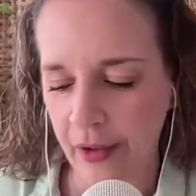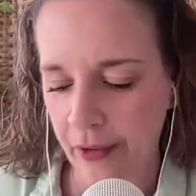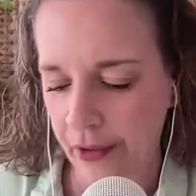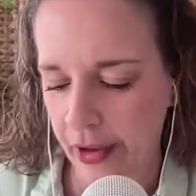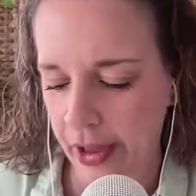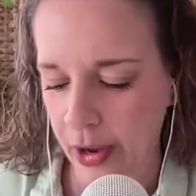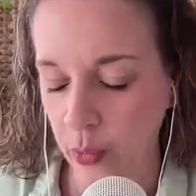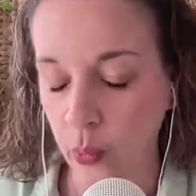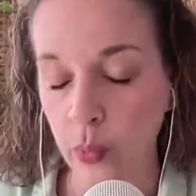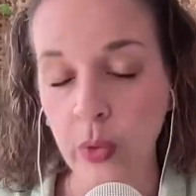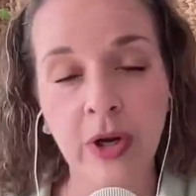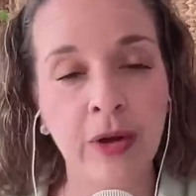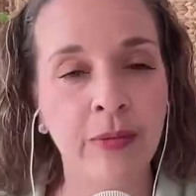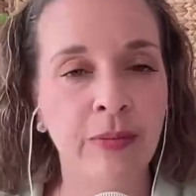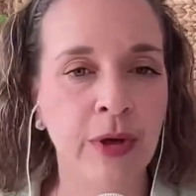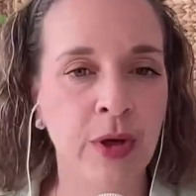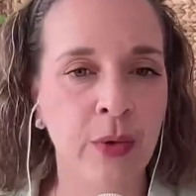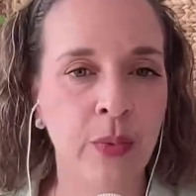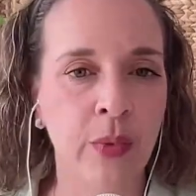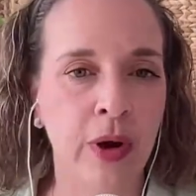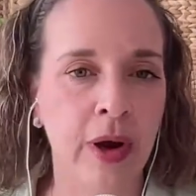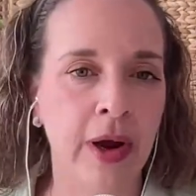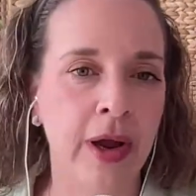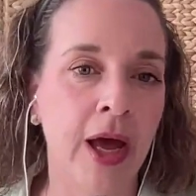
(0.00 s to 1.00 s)
I wouldn't be
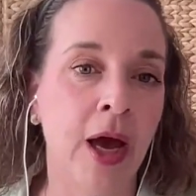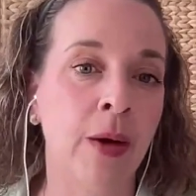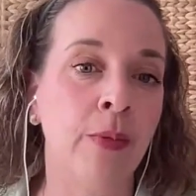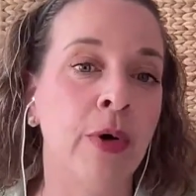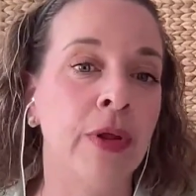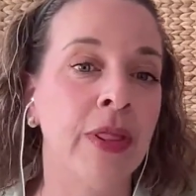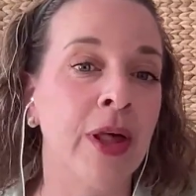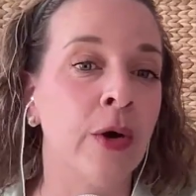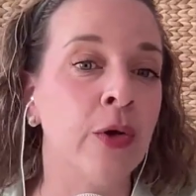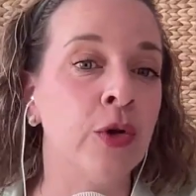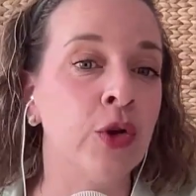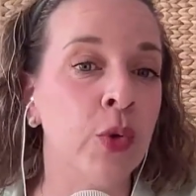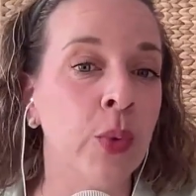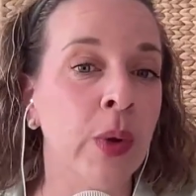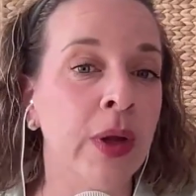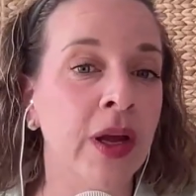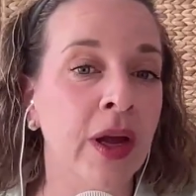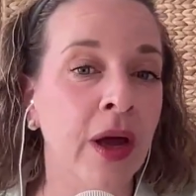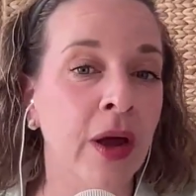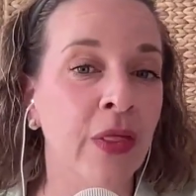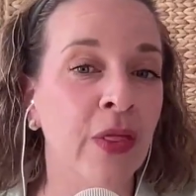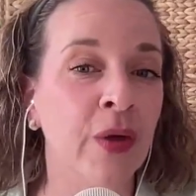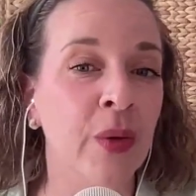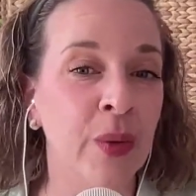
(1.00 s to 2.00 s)
where I am without
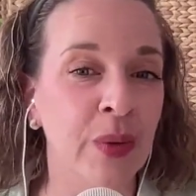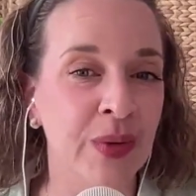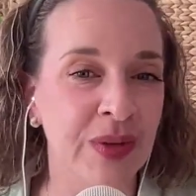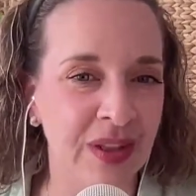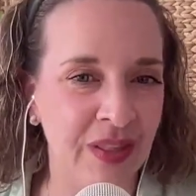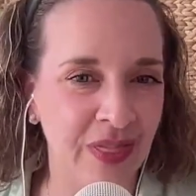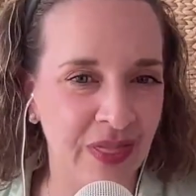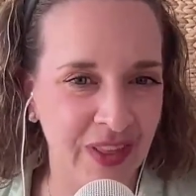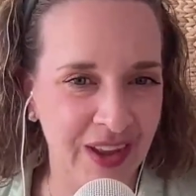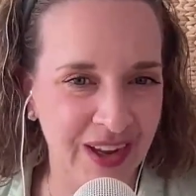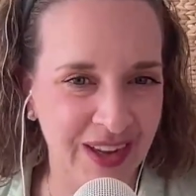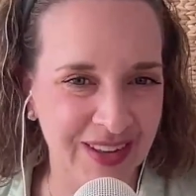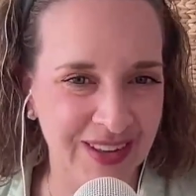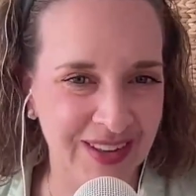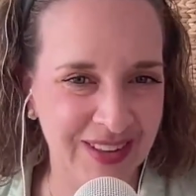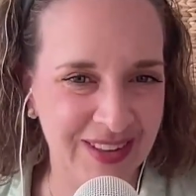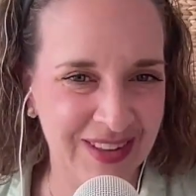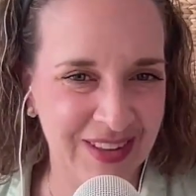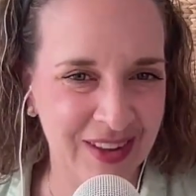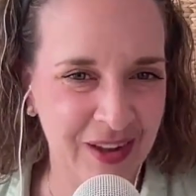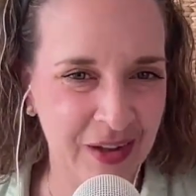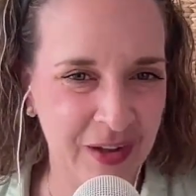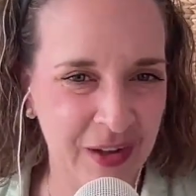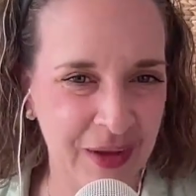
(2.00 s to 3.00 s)
doing those things.